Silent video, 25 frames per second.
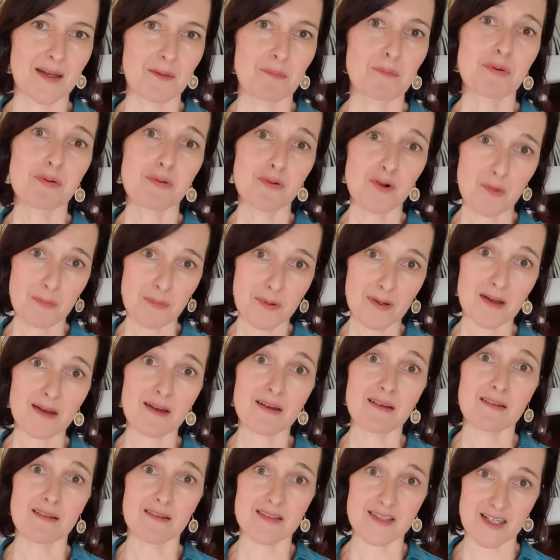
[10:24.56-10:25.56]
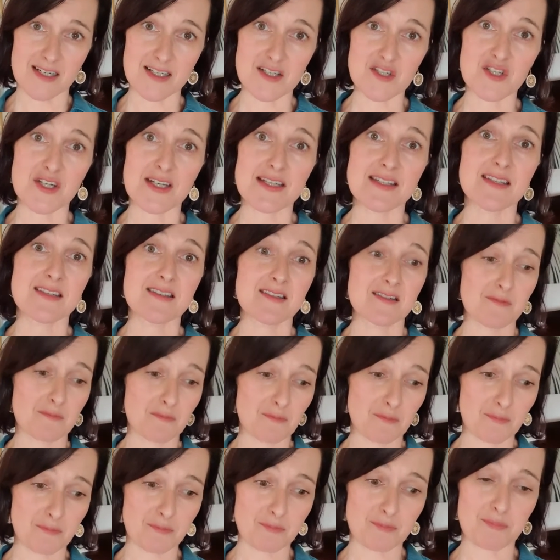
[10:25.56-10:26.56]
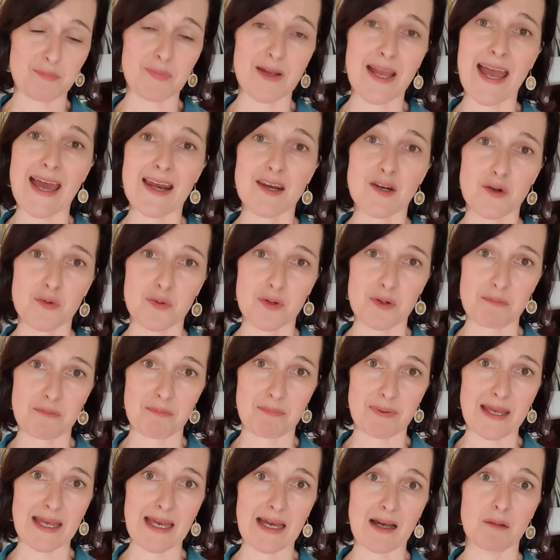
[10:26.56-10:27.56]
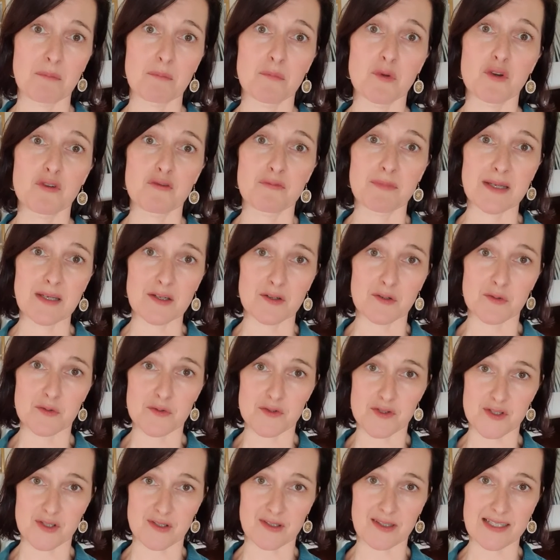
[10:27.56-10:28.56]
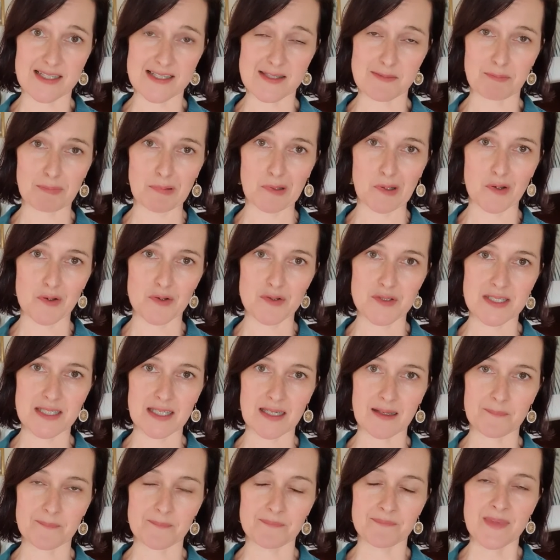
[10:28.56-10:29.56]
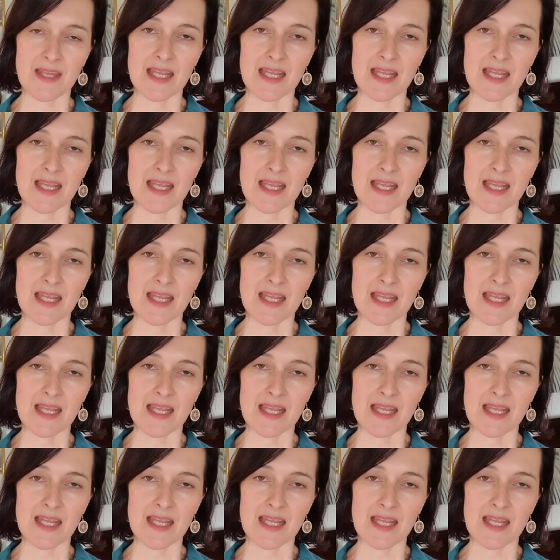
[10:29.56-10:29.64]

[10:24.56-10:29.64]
proper digestion, adequate bowel movement, and also less bloating.